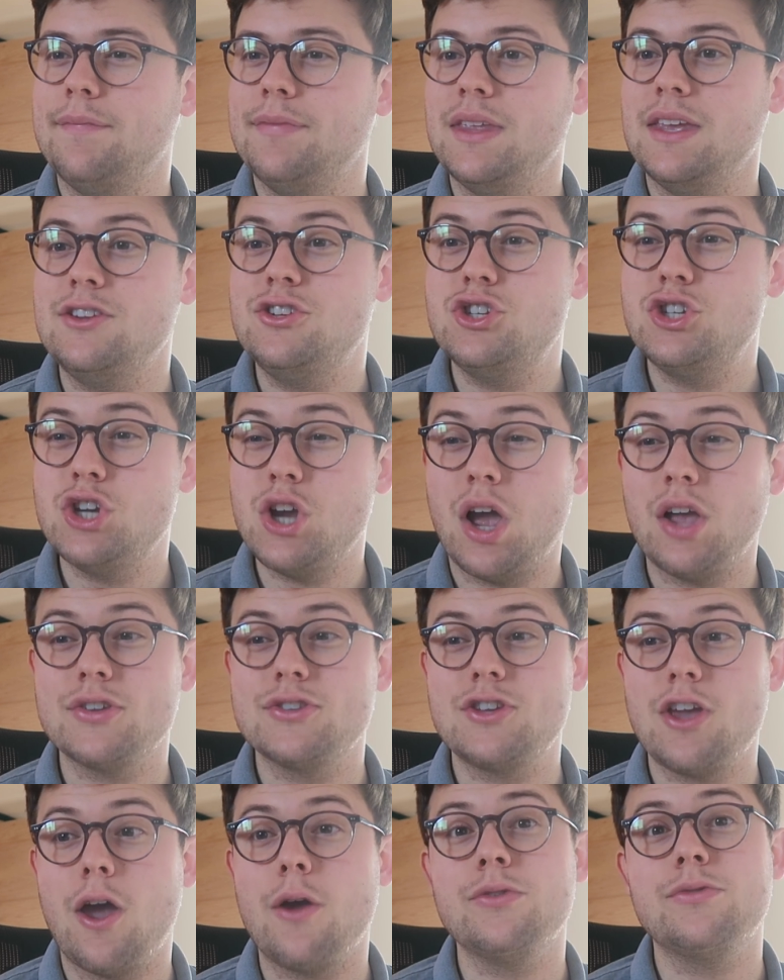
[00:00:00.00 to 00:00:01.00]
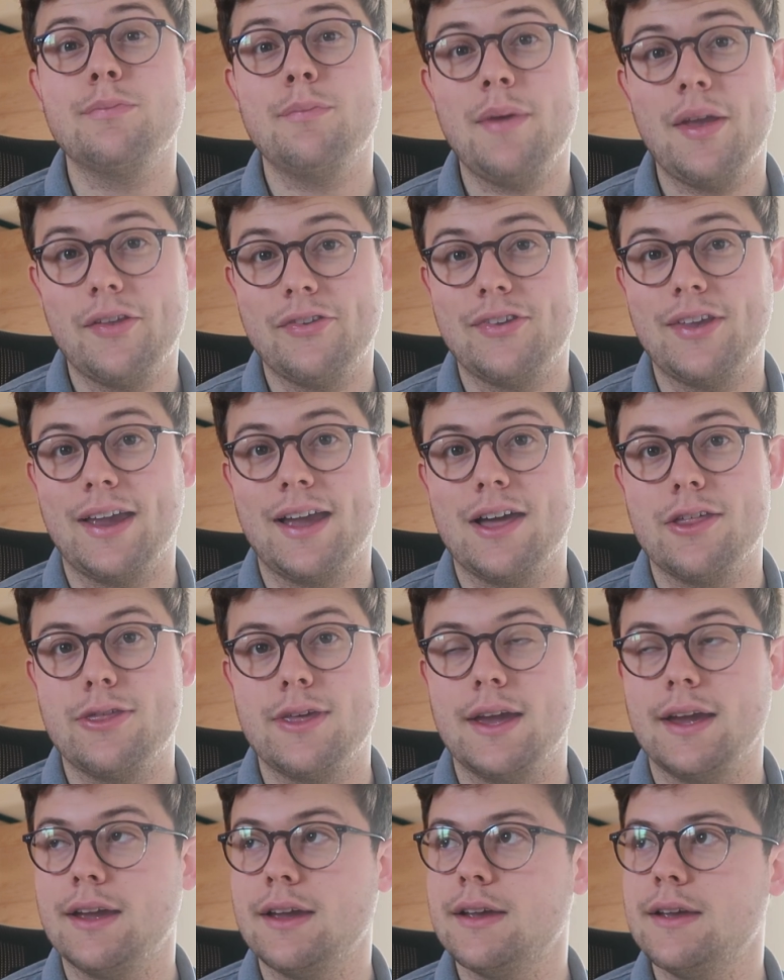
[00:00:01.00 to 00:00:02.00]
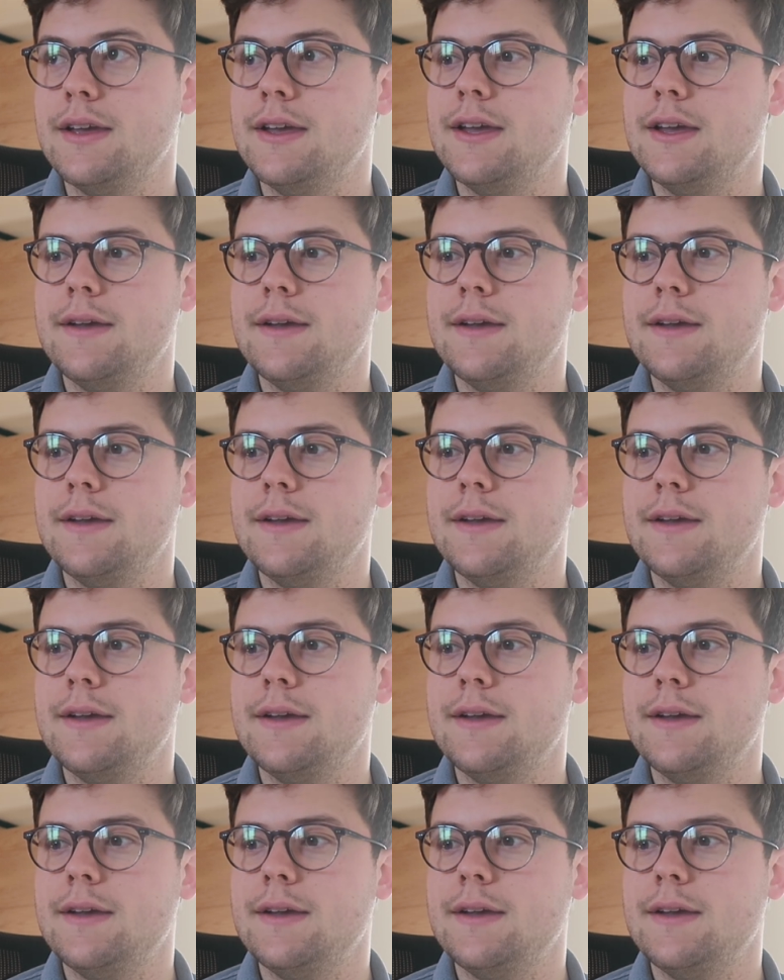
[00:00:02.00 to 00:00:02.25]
He just goes missing, I think.